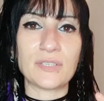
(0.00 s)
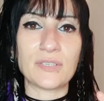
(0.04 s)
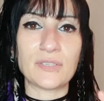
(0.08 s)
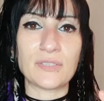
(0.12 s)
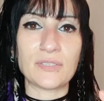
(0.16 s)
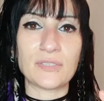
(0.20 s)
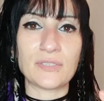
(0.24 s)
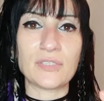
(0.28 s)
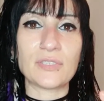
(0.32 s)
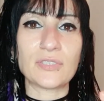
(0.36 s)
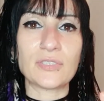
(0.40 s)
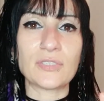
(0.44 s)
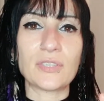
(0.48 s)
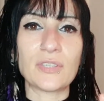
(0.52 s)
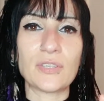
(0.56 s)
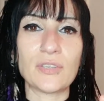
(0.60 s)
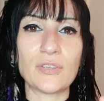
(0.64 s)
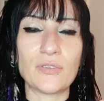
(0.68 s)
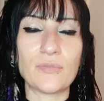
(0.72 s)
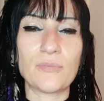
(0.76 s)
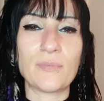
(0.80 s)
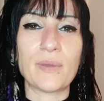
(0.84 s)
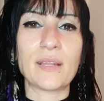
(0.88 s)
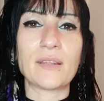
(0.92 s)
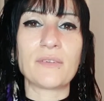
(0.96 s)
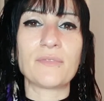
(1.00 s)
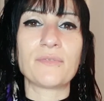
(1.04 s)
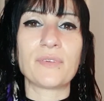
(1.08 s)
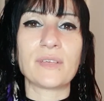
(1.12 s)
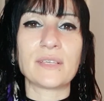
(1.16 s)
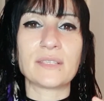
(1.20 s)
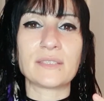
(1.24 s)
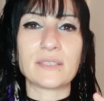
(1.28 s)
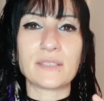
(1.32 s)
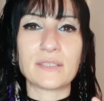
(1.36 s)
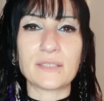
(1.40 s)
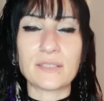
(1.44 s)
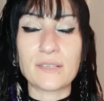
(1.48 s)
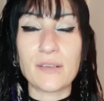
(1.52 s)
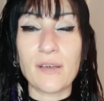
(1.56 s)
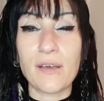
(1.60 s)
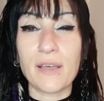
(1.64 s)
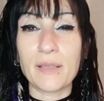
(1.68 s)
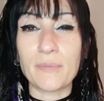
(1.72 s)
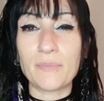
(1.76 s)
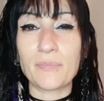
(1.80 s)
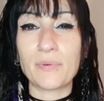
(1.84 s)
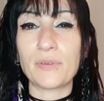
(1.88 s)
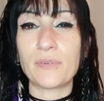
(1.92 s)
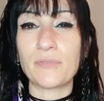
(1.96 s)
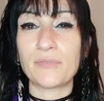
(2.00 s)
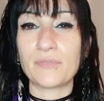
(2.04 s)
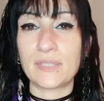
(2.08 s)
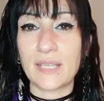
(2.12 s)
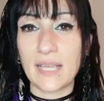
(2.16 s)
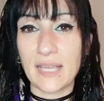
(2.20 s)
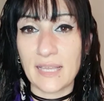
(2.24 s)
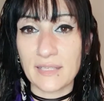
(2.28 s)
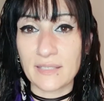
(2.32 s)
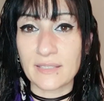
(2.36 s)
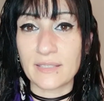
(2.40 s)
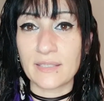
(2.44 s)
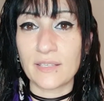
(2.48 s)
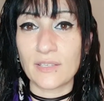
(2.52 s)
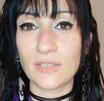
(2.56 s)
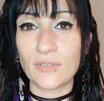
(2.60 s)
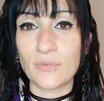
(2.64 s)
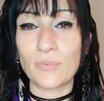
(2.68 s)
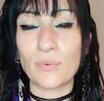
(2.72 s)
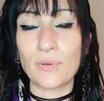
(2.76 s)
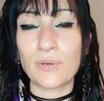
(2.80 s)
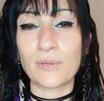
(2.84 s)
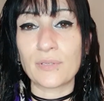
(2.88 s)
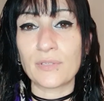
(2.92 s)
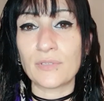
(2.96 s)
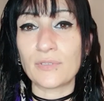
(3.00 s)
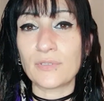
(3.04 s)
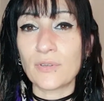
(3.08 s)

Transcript: so that you manifest the type of text that you want.